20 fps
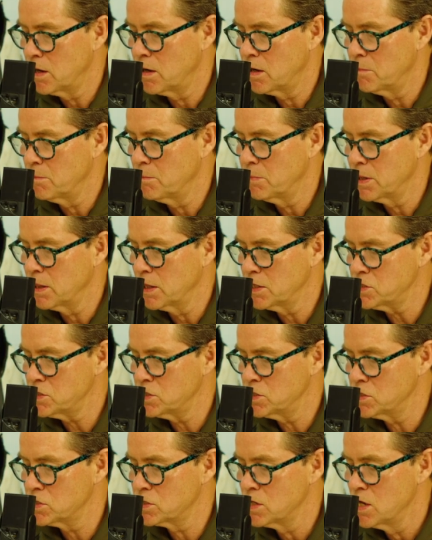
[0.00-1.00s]
um, but
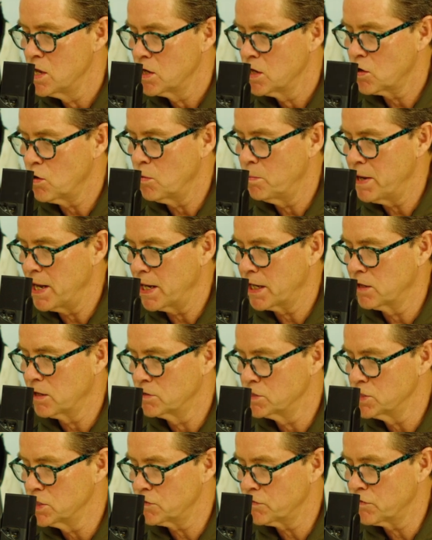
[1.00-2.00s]
let's just go back
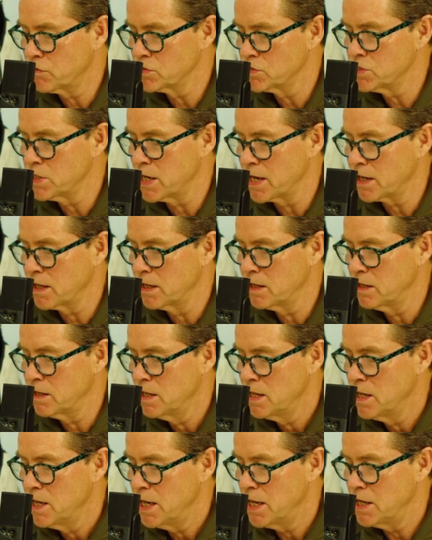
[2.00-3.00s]
here just yeah. for a second
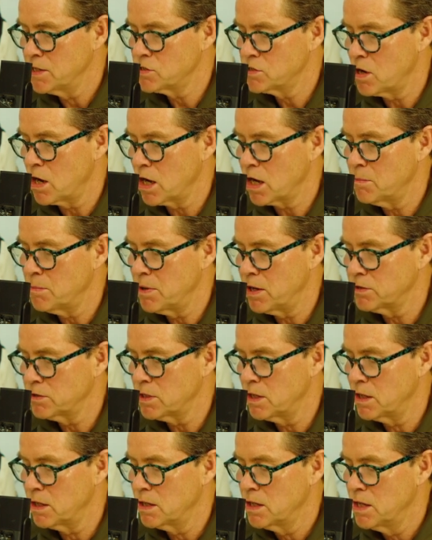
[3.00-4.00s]
and talk about
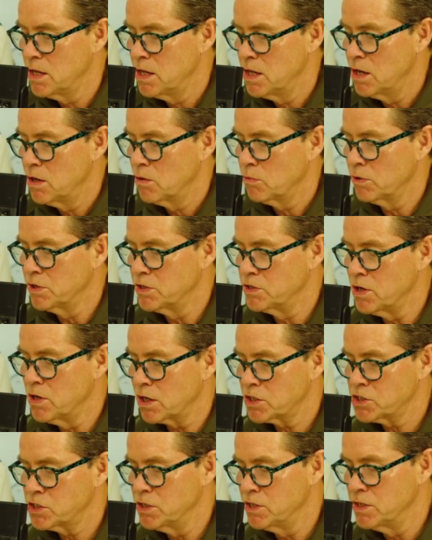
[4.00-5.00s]
the
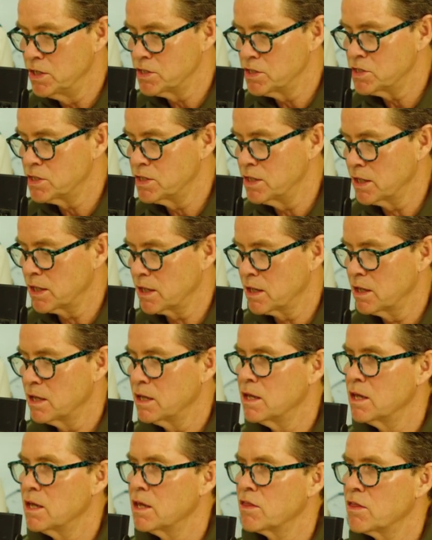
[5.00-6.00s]
reductionistic
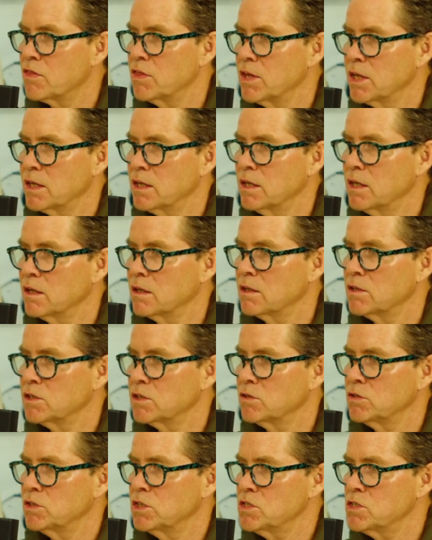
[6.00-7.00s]
thinking. Yeah.
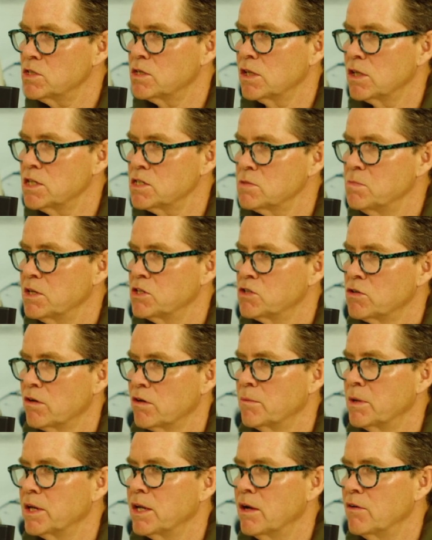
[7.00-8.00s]
So let's let's make sure
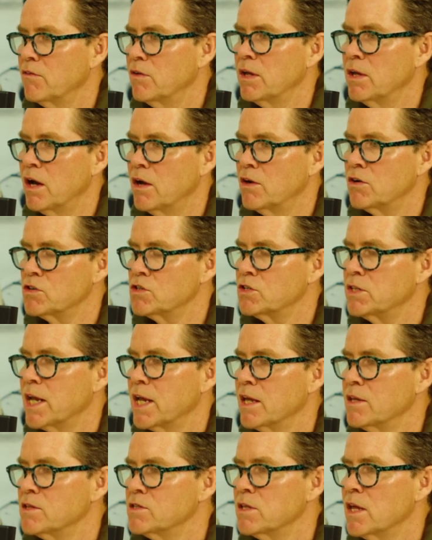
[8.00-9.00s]
everybody
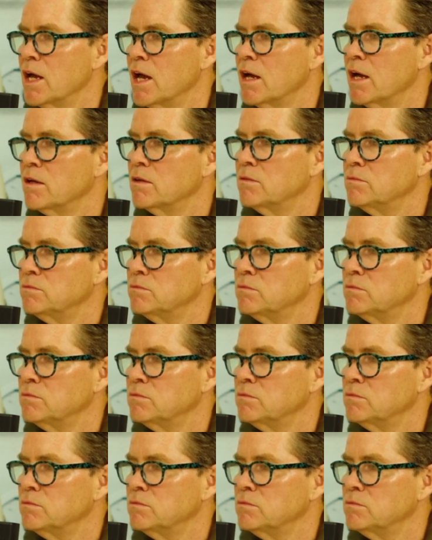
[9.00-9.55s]
understands that.